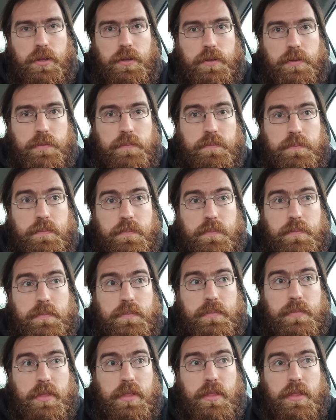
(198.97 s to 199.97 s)

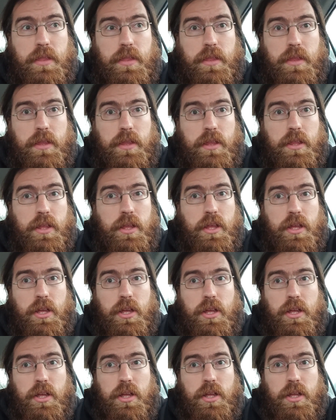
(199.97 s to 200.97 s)

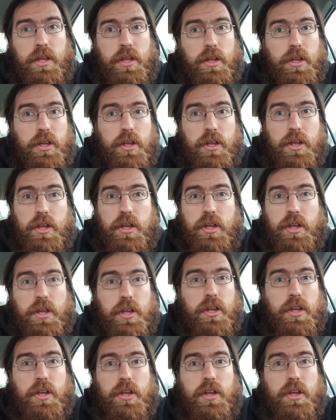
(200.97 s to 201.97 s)

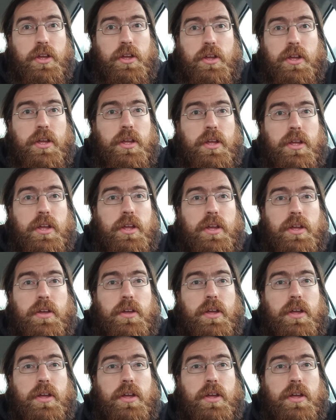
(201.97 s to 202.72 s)
(no one is talking)